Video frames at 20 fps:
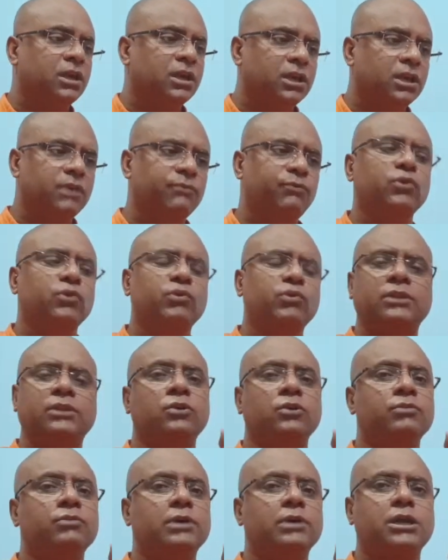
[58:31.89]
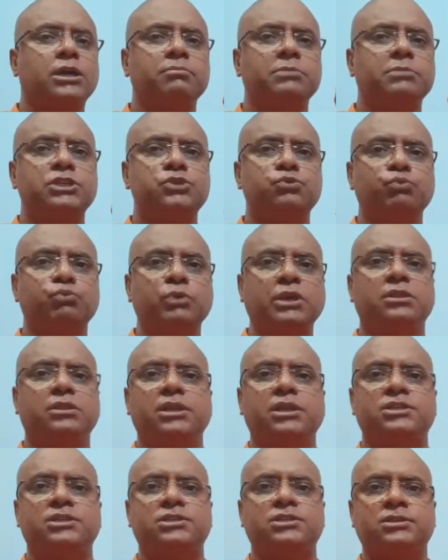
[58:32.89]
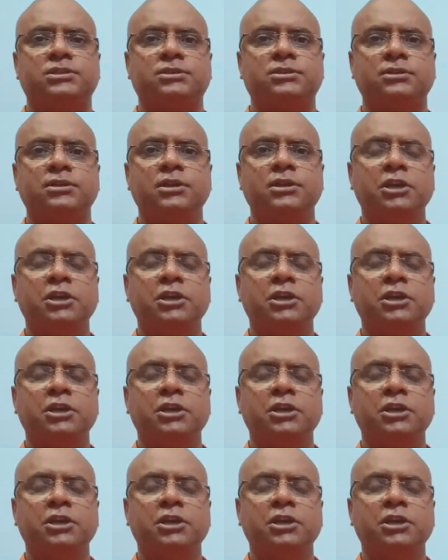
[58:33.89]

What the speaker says: If you can overcome this weakness,